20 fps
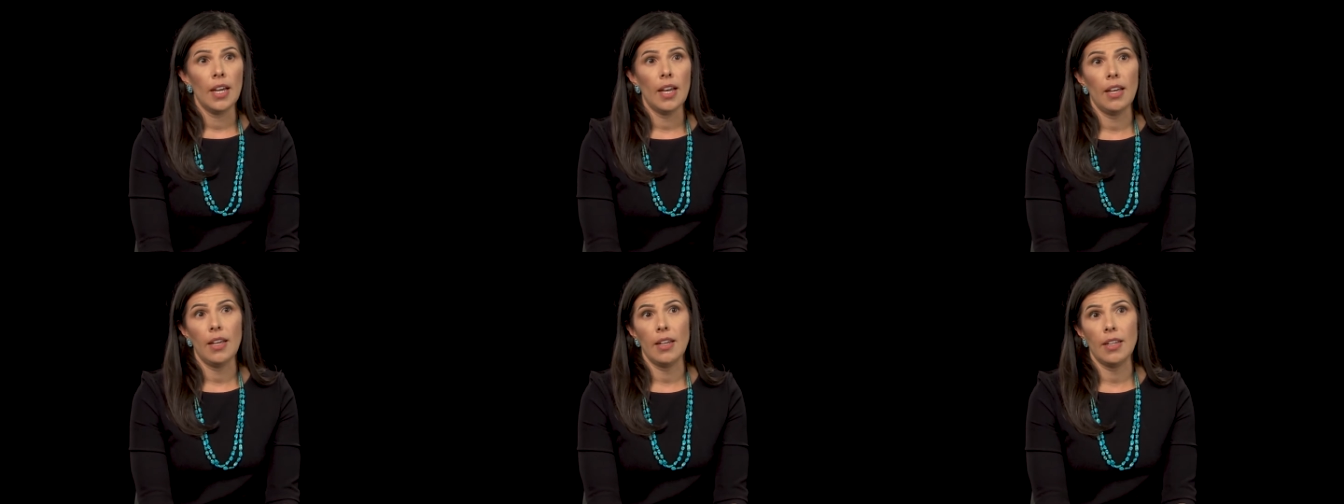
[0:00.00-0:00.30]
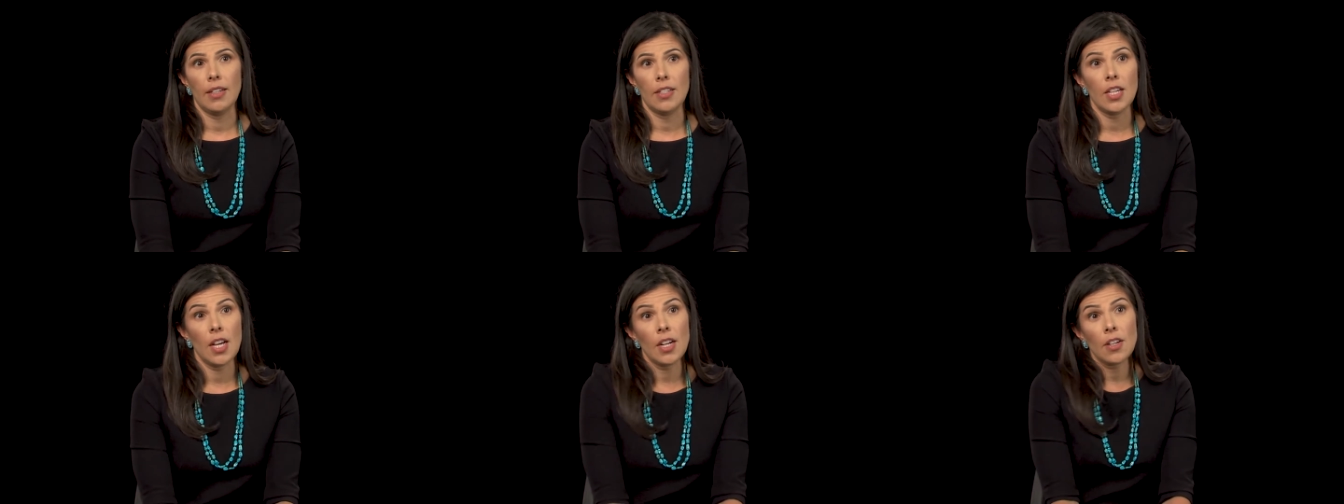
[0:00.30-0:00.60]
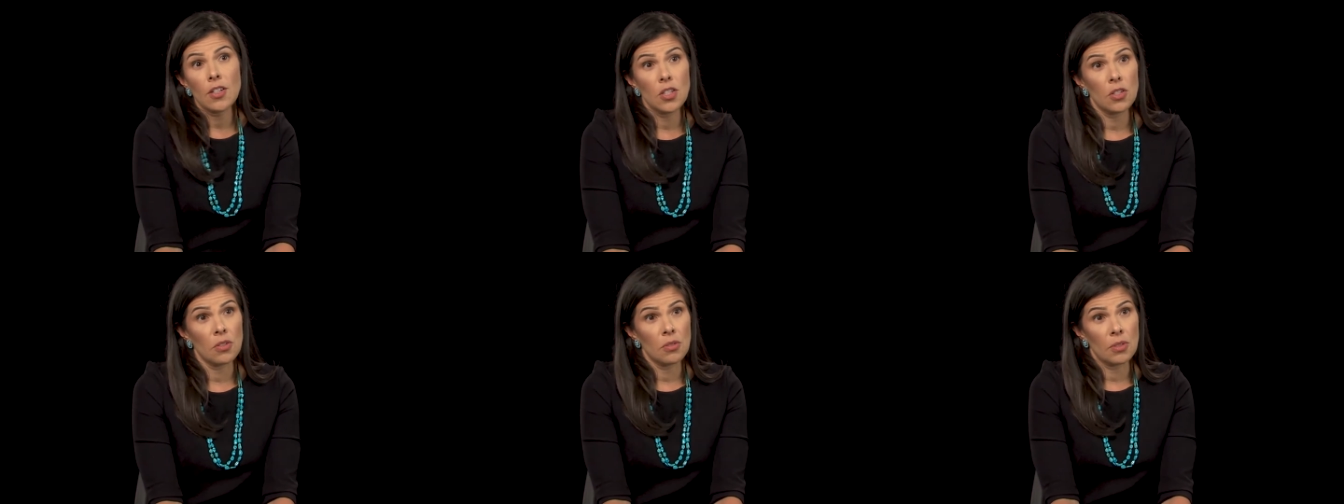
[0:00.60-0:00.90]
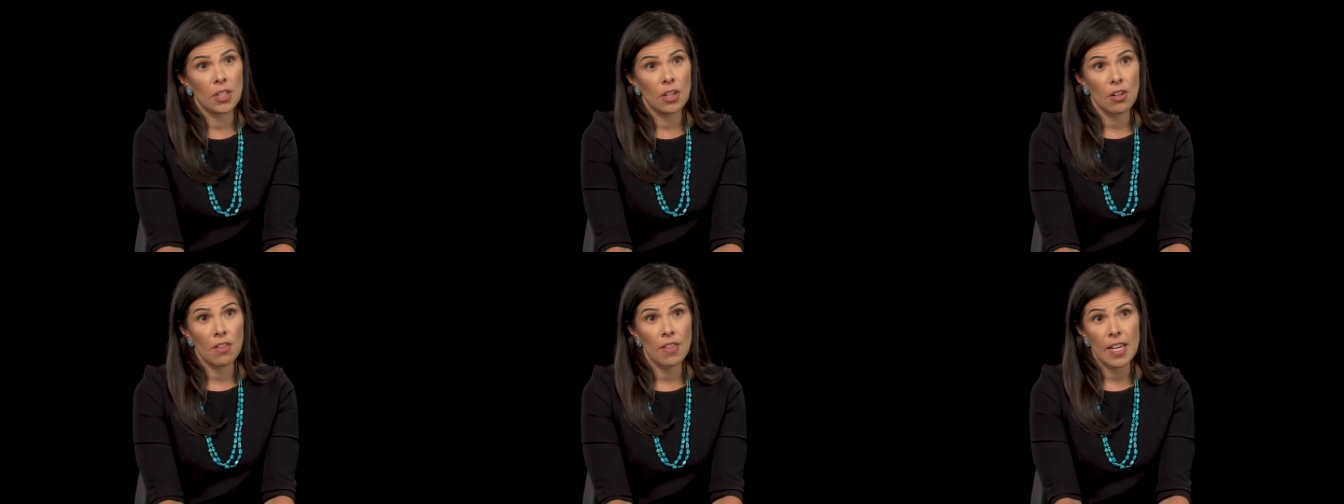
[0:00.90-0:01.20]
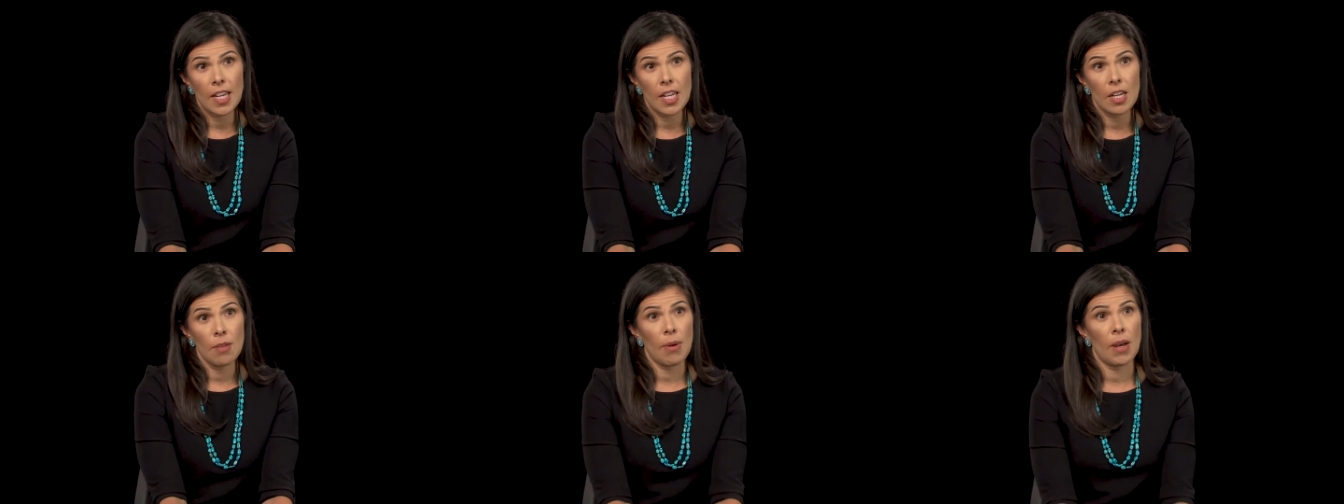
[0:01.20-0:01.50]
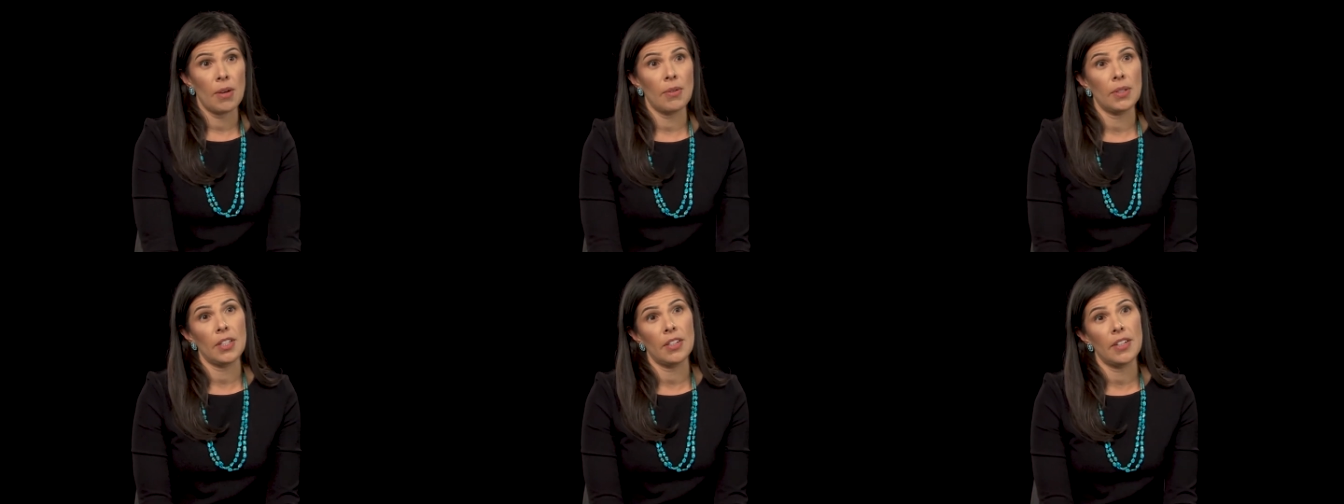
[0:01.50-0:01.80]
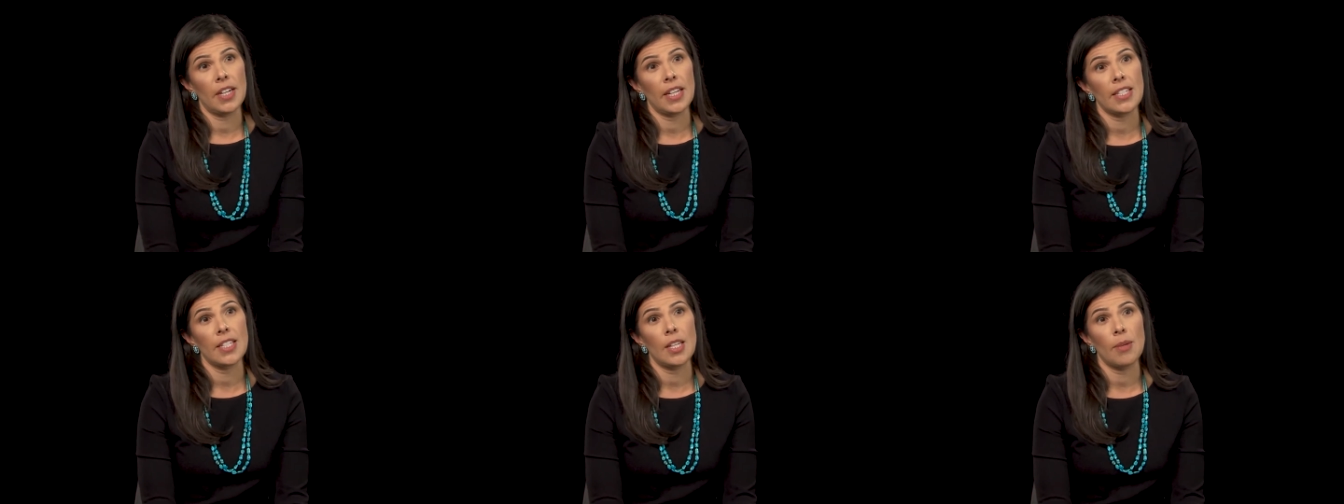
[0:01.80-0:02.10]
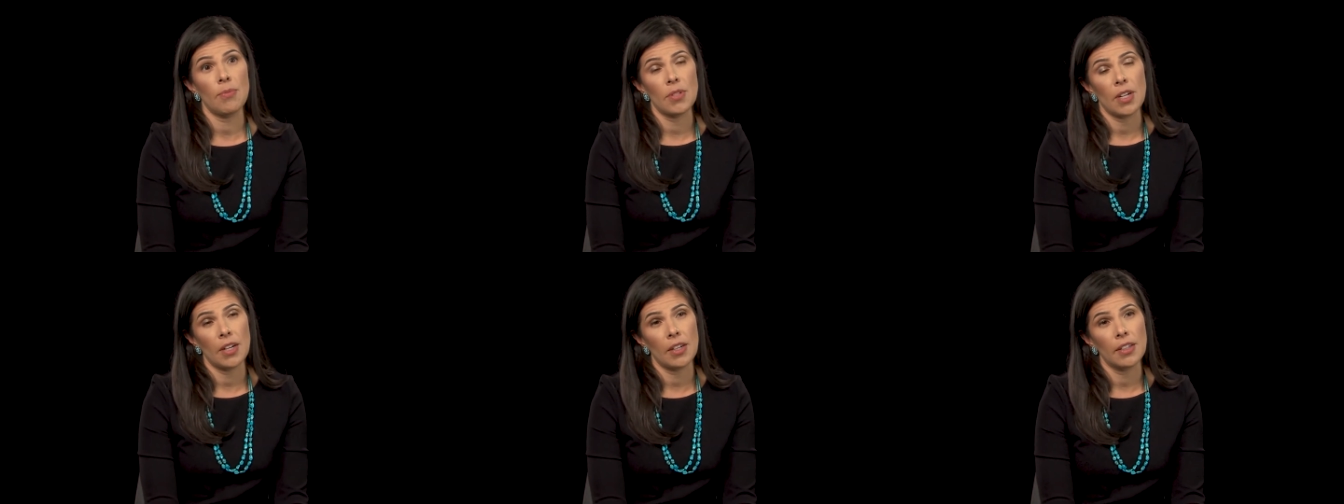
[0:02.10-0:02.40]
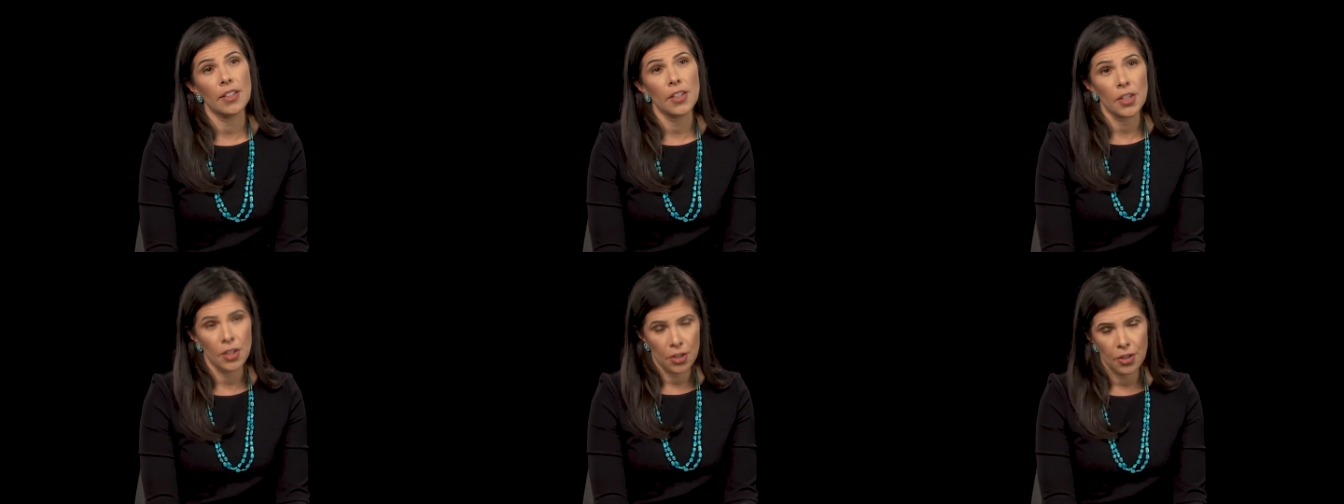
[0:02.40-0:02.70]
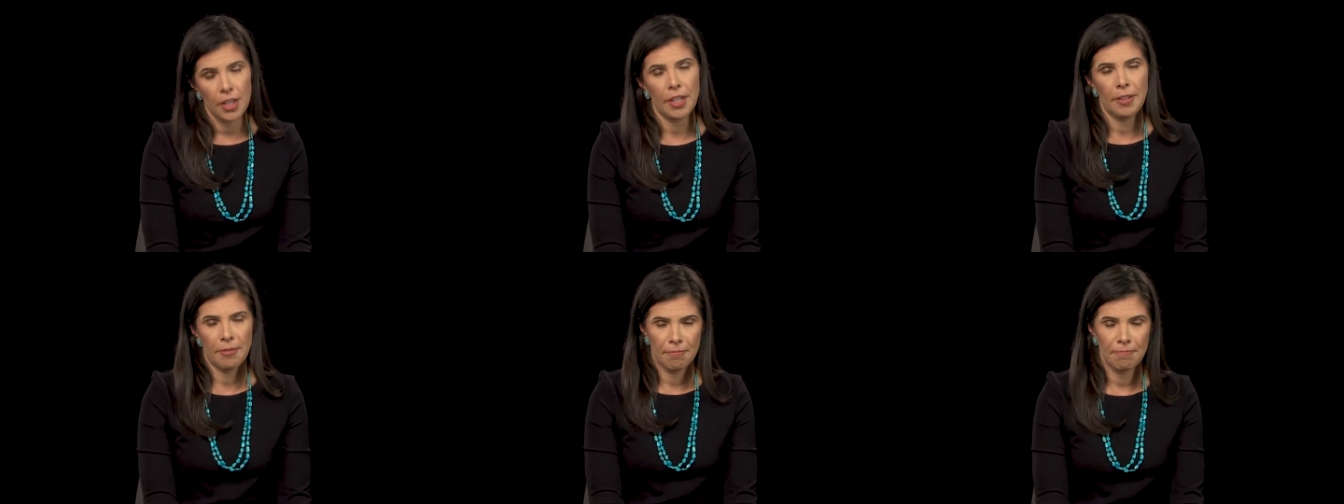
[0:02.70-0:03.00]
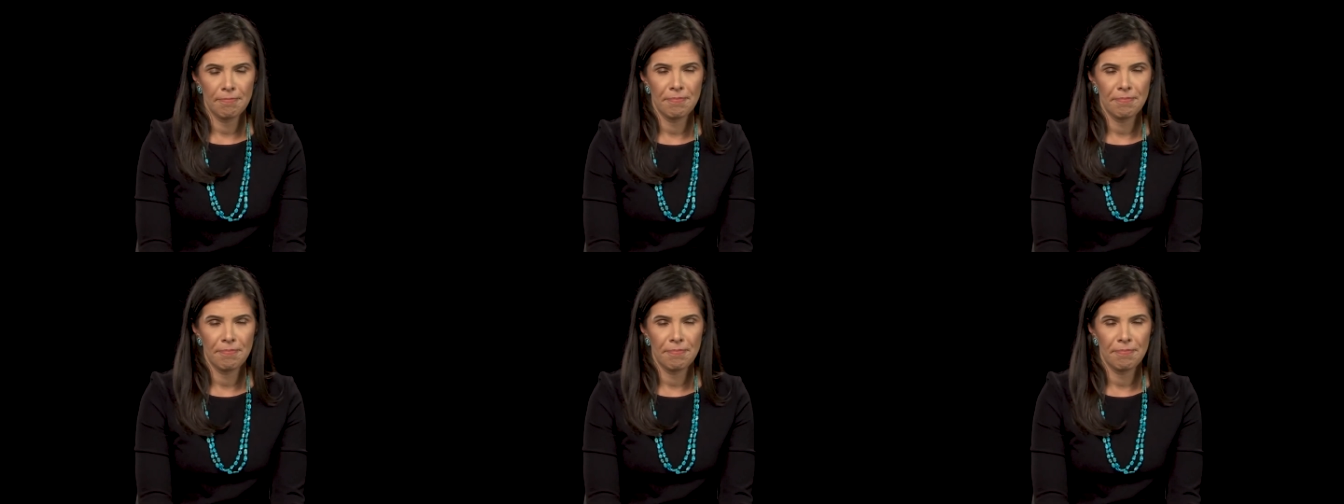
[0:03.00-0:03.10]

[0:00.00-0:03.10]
uh, talk to when they're thinking about what their next steps are in their career